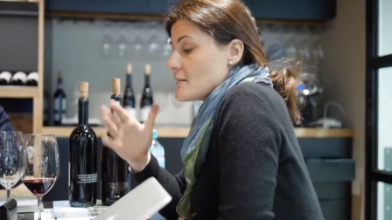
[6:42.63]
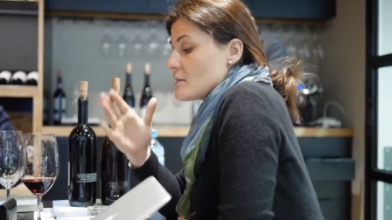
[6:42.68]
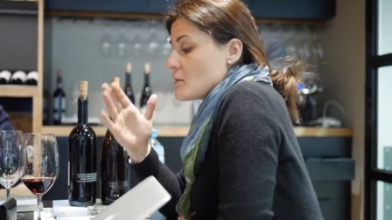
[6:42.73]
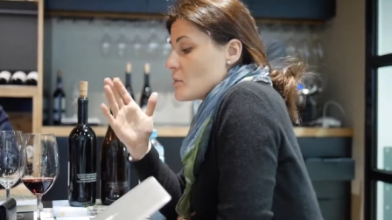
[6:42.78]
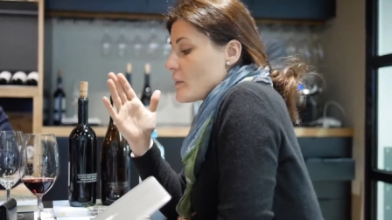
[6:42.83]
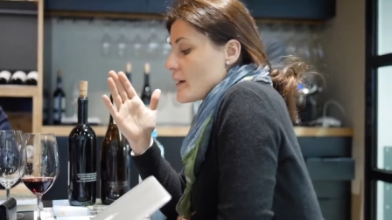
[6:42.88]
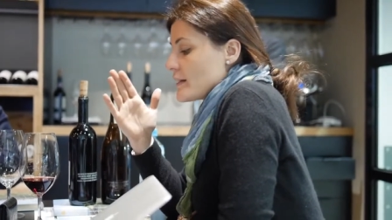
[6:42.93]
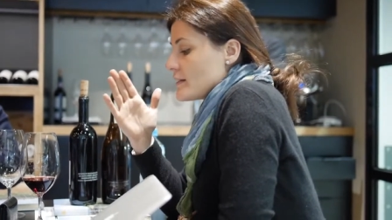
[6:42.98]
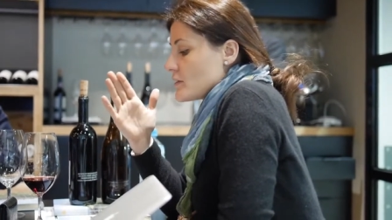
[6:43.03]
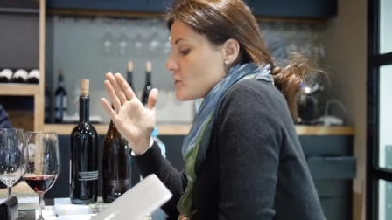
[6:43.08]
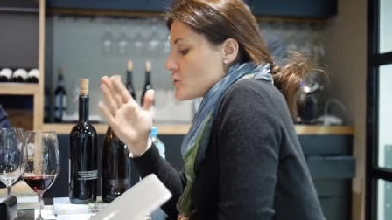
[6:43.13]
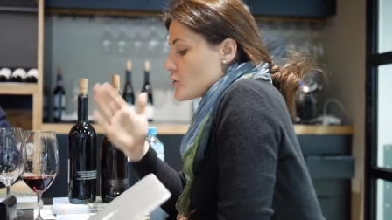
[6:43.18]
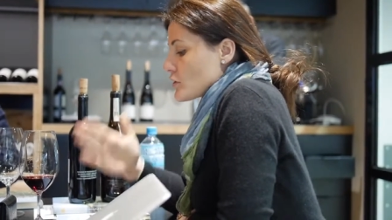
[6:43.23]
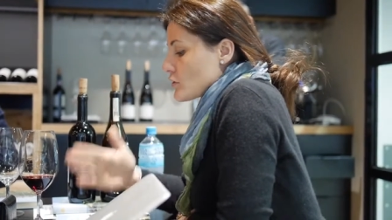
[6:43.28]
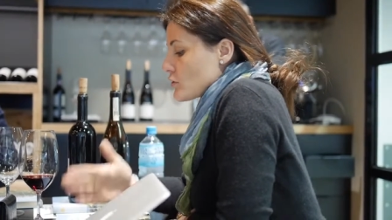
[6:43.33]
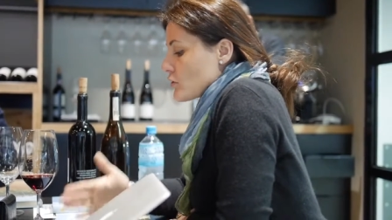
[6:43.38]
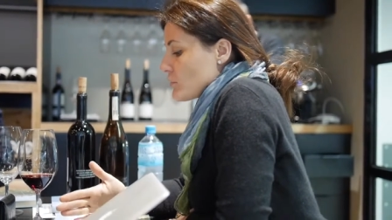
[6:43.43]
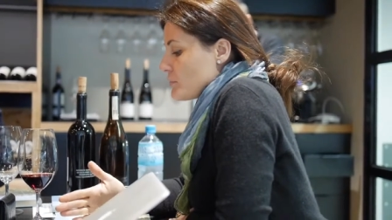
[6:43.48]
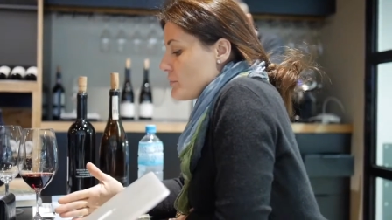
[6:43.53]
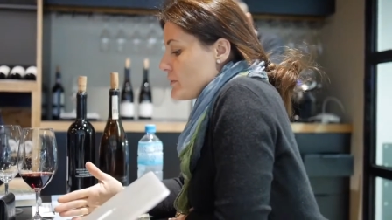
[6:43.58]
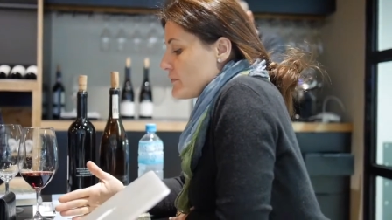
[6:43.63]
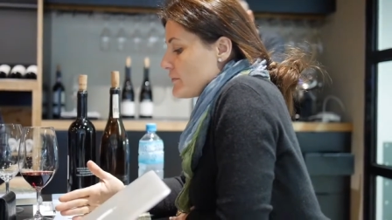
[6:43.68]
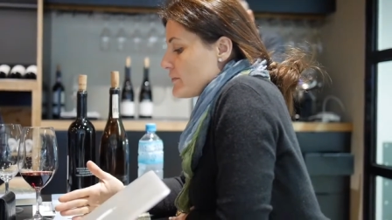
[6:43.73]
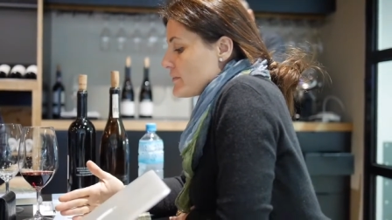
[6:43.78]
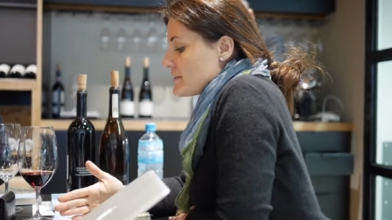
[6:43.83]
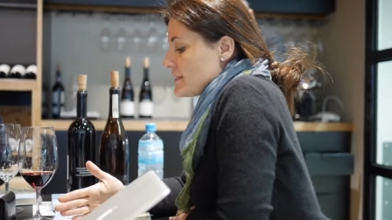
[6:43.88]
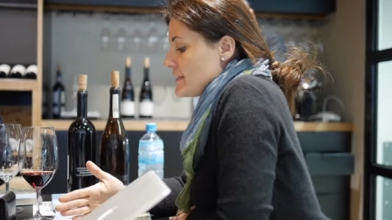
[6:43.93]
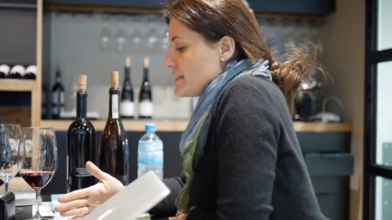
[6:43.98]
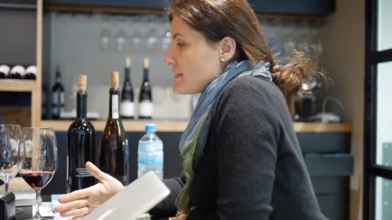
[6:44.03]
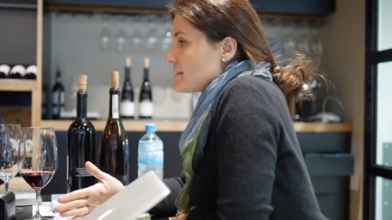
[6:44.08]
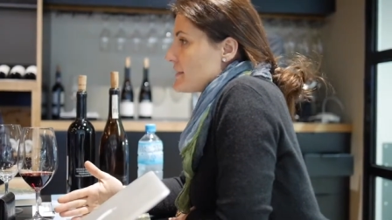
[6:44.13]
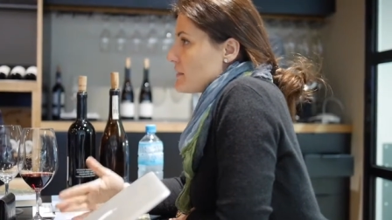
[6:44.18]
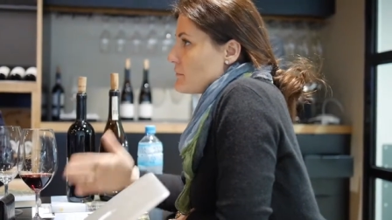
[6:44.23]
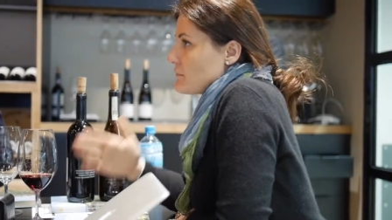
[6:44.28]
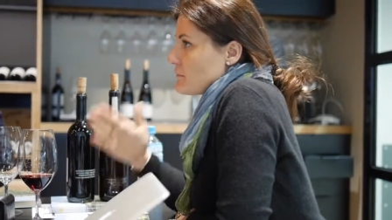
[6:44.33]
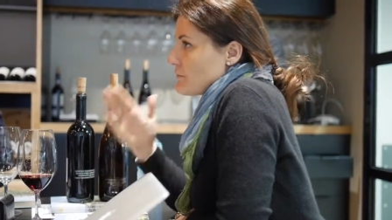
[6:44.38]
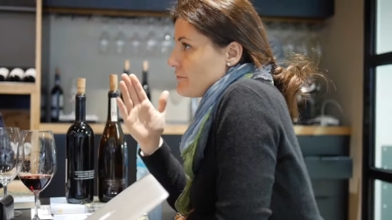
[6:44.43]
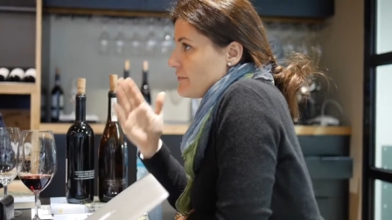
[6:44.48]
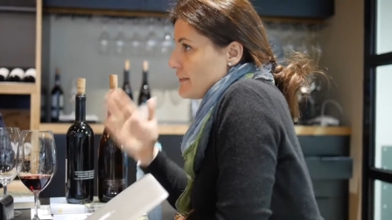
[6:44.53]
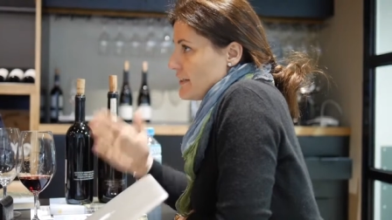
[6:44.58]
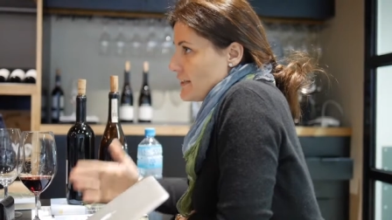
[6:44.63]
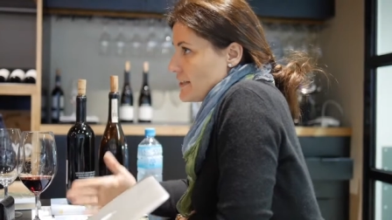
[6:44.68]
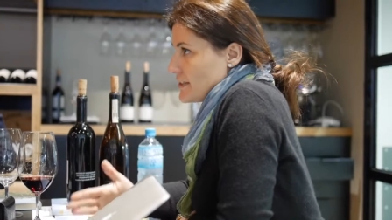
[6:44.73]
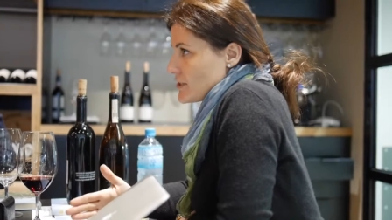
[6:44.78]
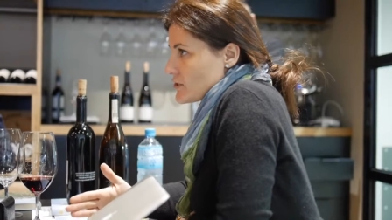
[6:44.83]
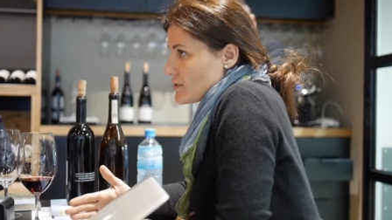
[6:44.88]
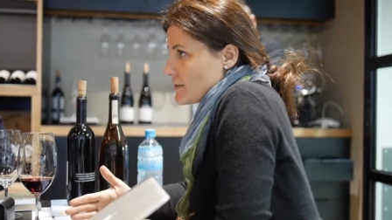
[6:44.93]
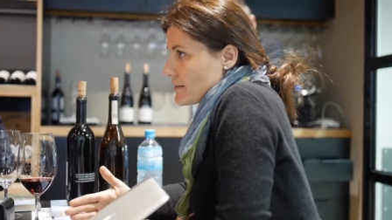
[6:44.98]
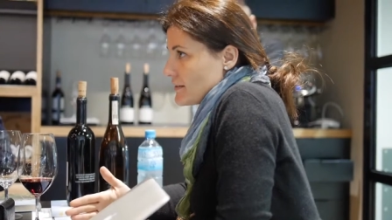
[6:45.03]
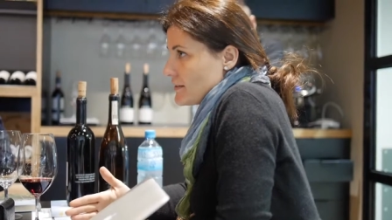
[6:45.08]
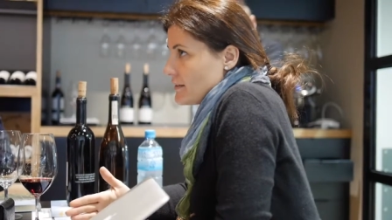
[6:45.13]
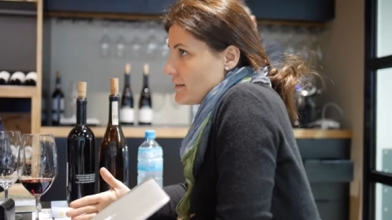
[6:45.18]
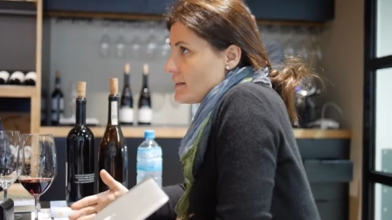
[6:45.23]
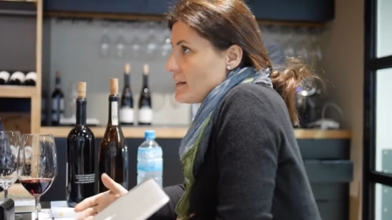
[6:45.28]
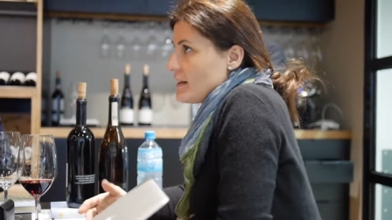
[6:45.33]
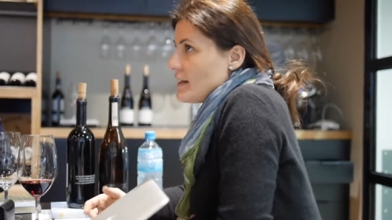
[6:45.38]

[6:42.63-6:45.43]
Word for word: uh, when the sharecropping system finished, uh,